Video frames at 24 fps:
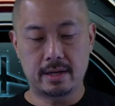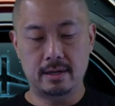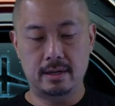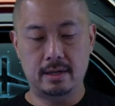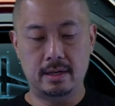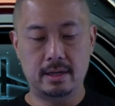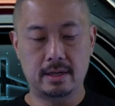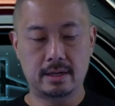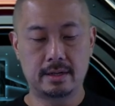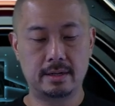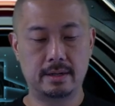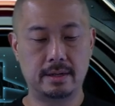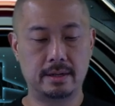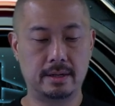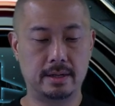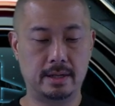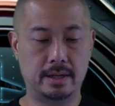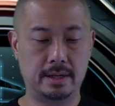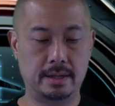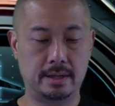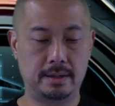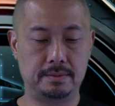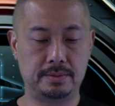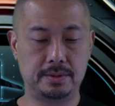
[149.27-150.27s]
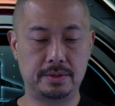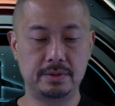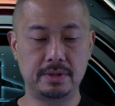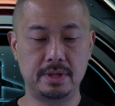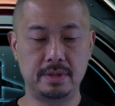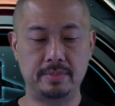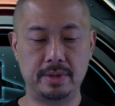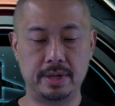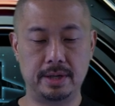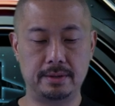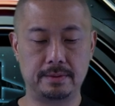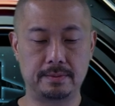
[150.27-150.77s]
Hawk duty
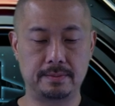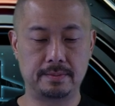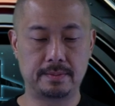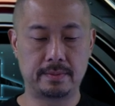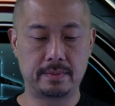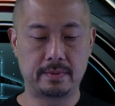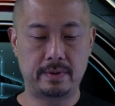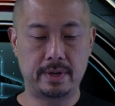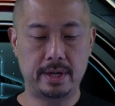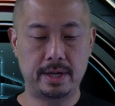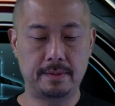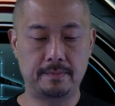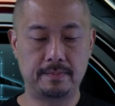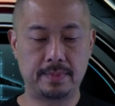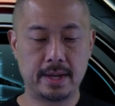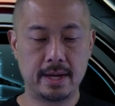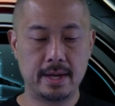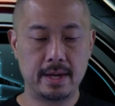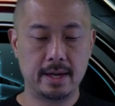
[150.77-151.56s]
belt, right?